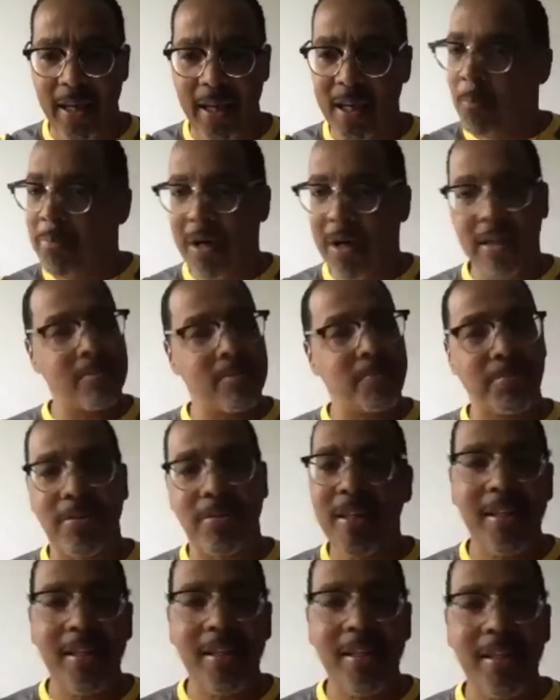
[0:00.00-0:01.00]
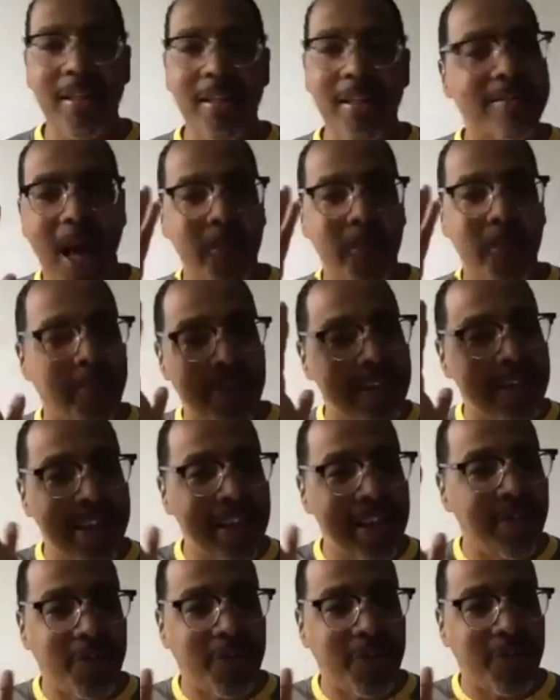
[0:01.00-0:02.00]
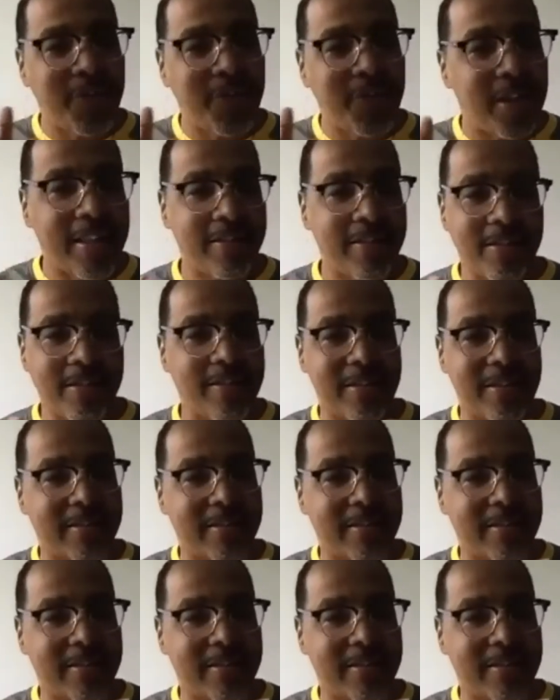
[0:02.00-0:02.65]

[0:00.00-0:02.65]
But please stop believing that